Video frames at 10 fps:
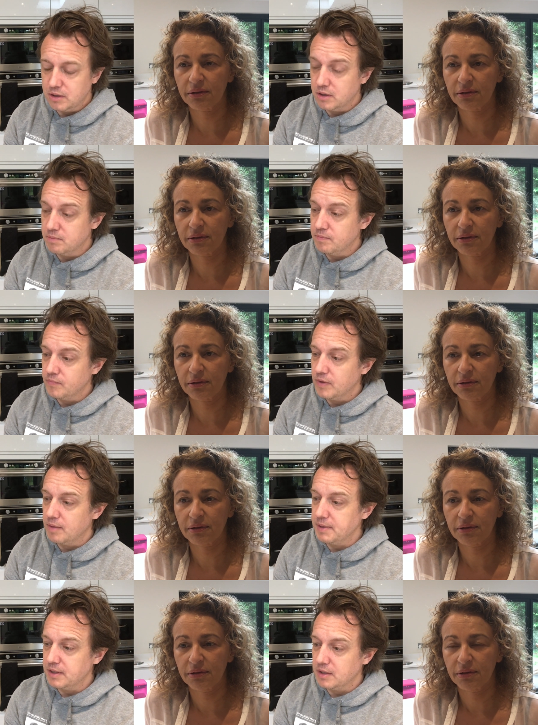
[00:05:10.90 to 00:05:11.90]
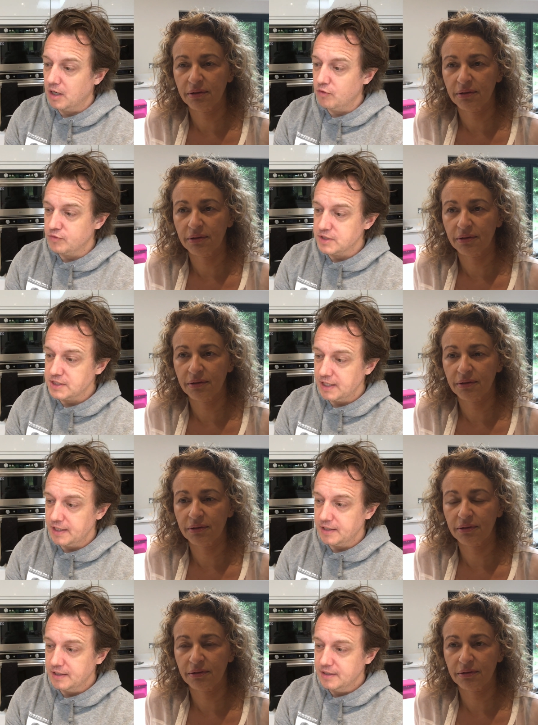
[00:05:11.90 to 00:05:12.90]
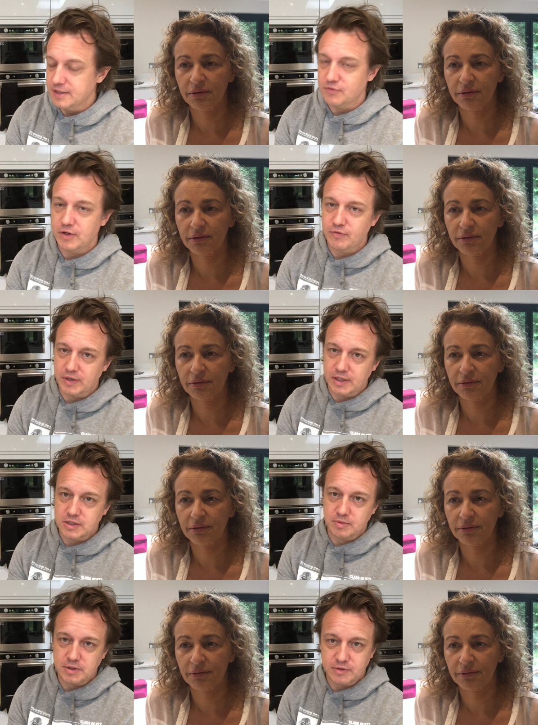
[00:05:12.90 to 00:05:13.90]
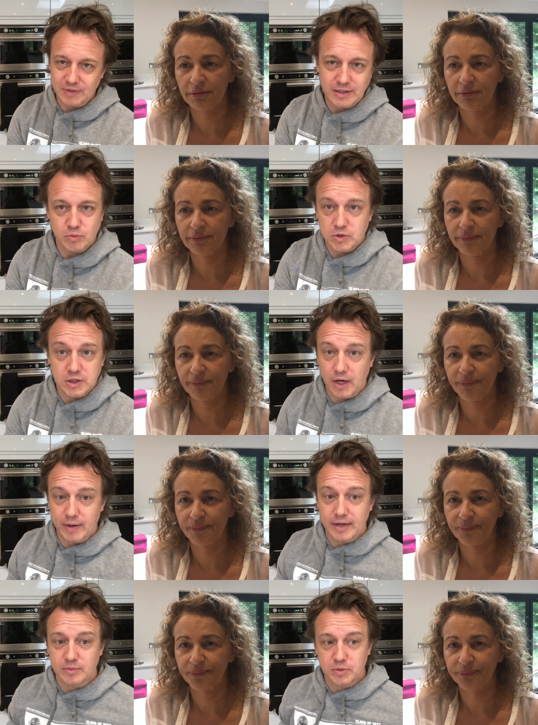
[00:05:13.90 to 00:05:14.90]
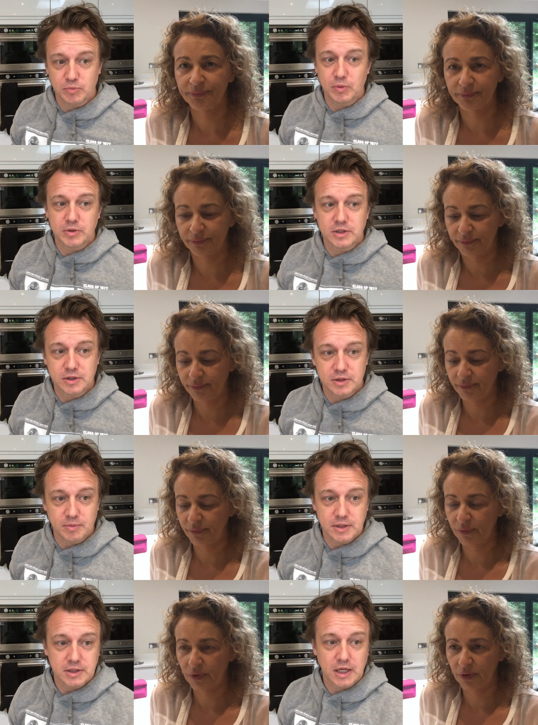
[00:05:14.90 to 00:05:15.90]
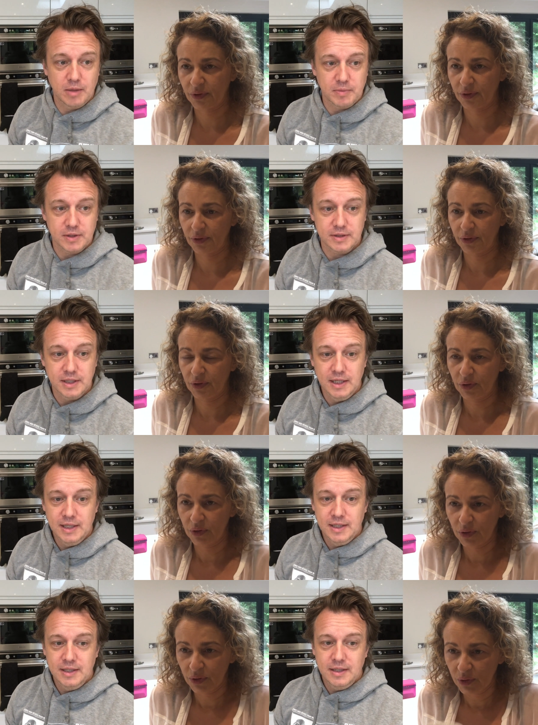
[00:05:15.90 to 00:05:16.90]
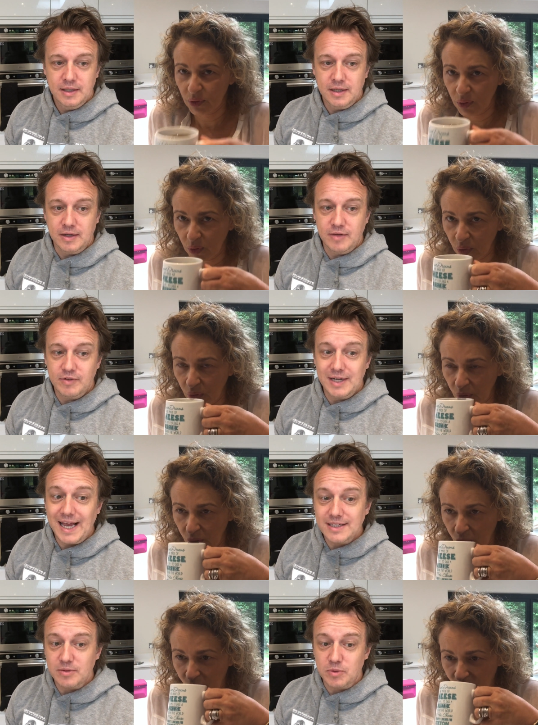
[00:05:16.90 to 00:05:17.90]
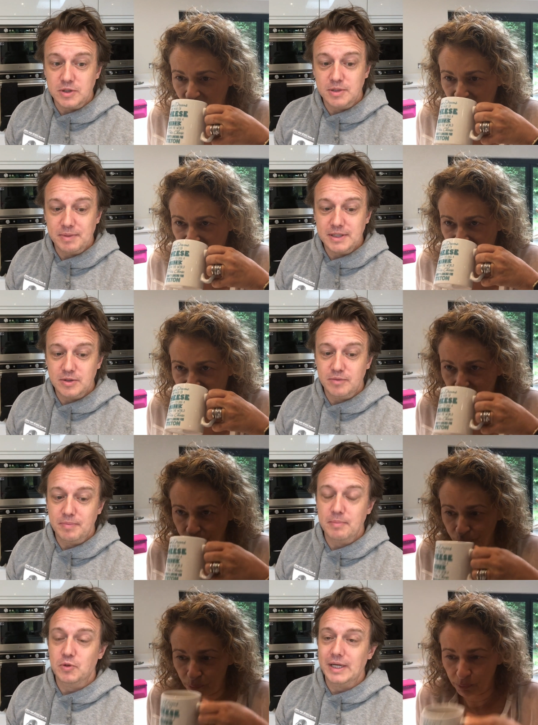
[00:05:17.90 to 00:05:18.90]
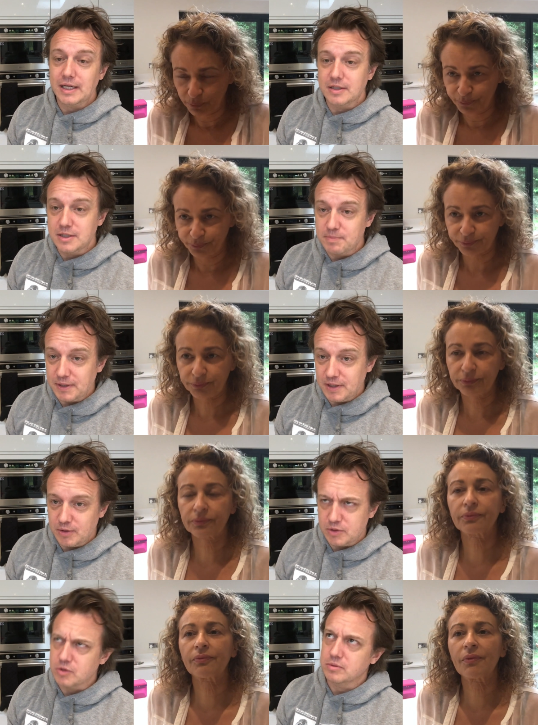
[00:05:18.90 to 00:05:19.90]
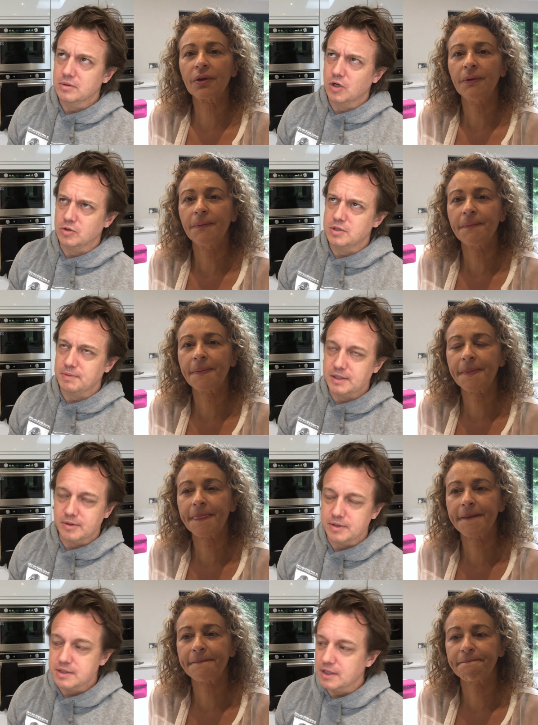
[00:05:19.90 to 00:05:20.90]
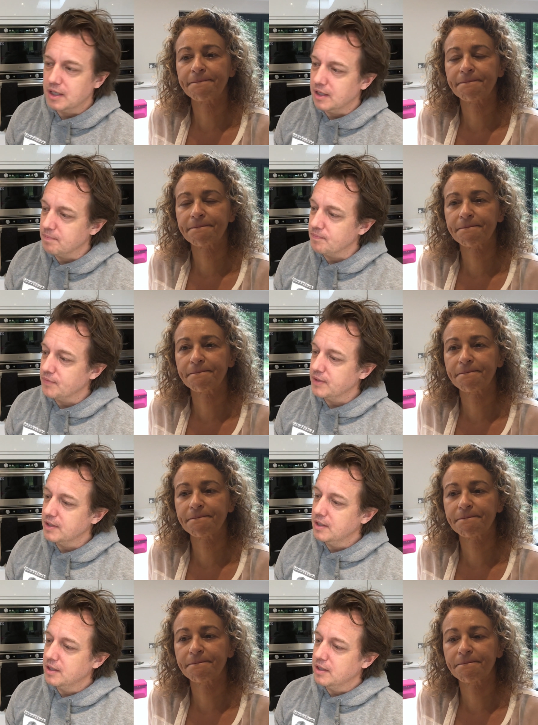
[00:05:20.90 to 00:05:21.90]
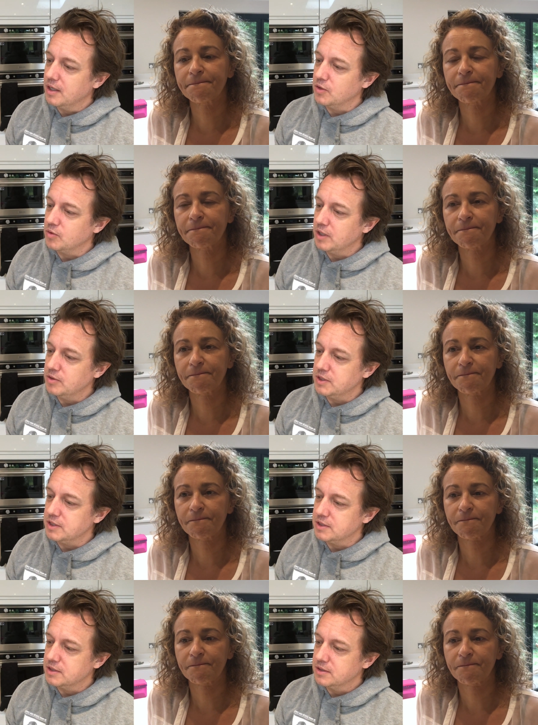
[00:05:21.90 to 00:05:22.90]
Speaker 1: Um, I mean, I often say it's very funny because sometimes if Nadia wants to go out and want, we want to do something as a couple, and you know, even Nadia wants to be a sort of bit more inconspicuous or conspicuous um, and not noticed